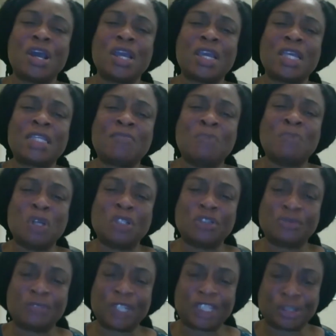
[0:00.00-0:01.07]
it's
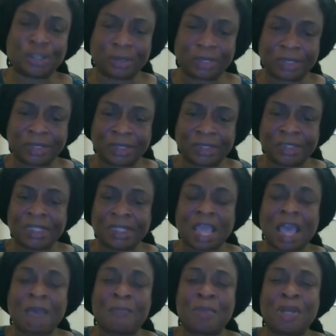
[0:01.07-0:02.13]
moderation,
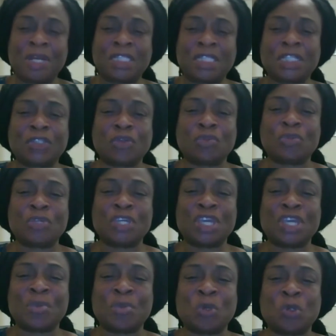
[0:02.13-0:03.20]
ability to be
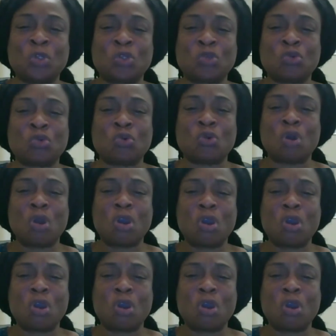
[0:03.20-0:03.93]
able to